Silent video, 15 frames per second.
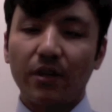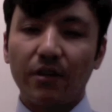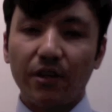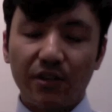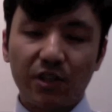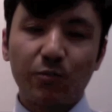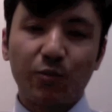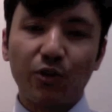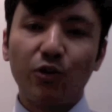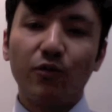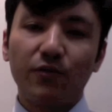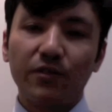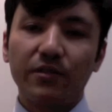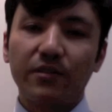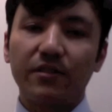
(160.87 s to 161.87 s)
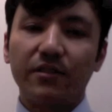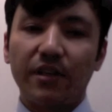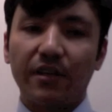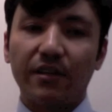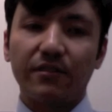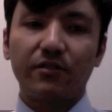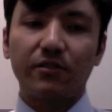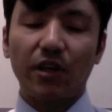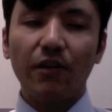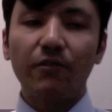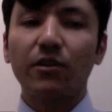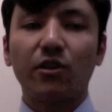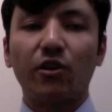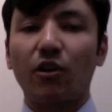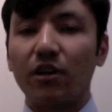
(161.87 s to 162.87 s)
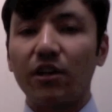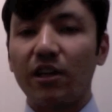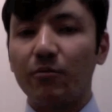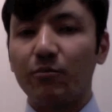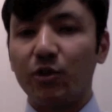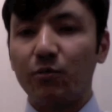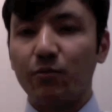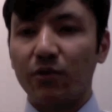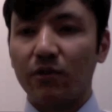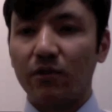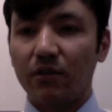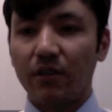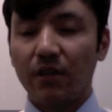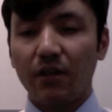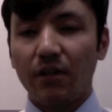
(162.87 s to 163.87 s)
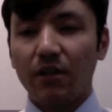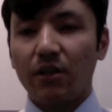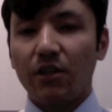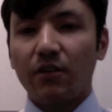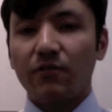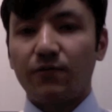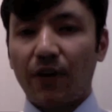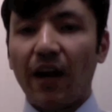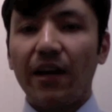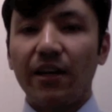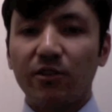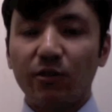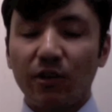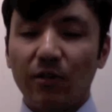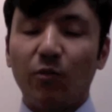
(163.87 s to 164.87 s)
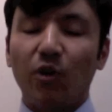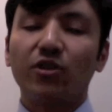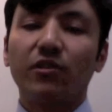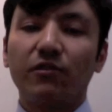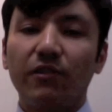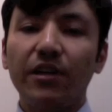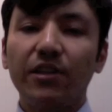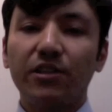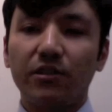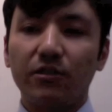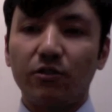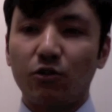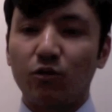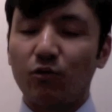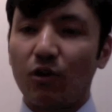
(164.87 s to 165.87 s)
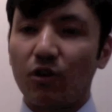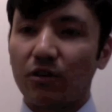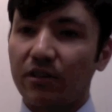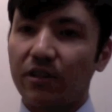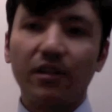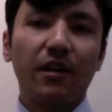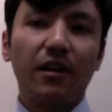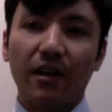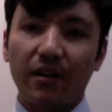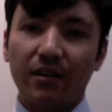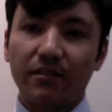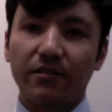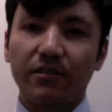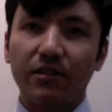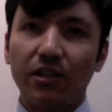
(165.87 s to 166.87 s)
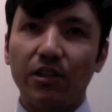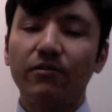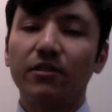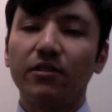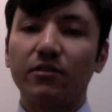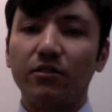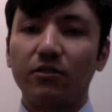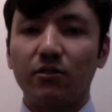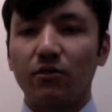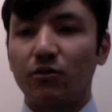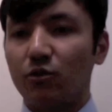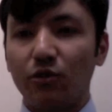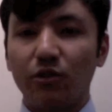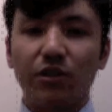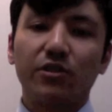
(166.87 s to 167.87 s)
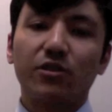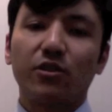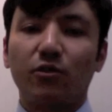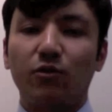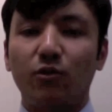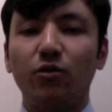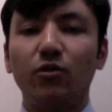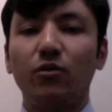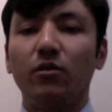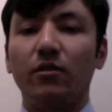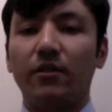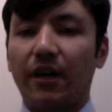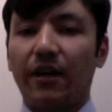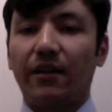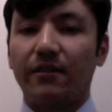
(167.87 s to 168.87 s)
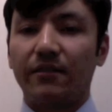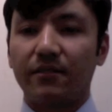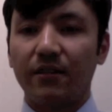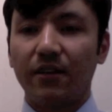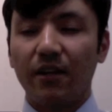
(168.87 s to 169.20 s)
it's proved that every Korean people find a motivation to work really hard, even during the whole night.